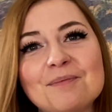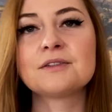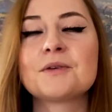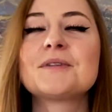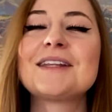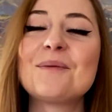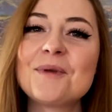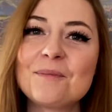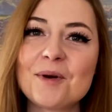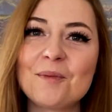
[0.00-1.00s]
So step
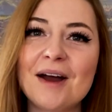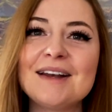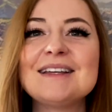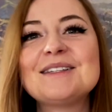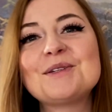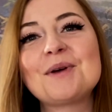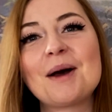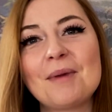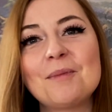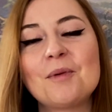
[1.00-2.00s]
number one is to
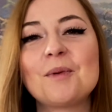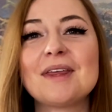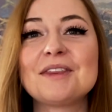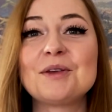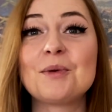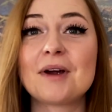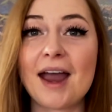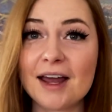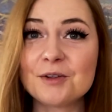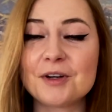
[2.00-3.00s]
come up with your
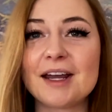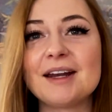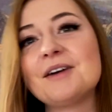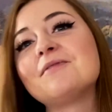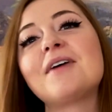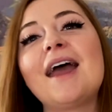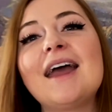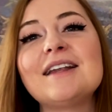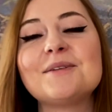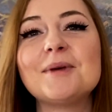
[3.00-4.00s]
ad creative.
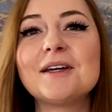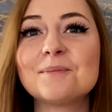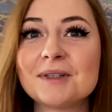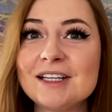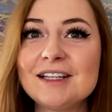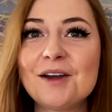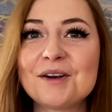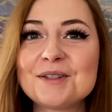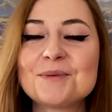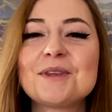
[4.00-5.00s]
And to be completely
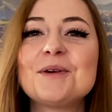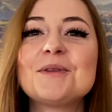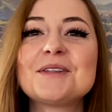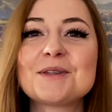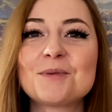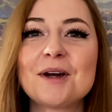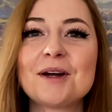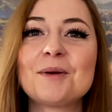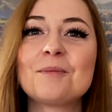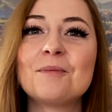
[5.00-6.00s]
honest with you, this is
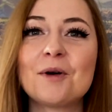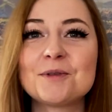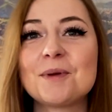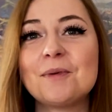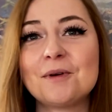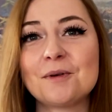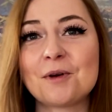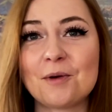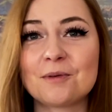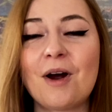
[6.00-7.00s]
where most people
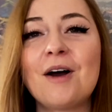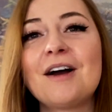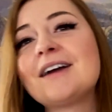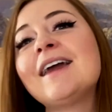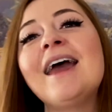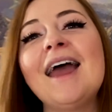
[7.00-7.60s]
go wrong.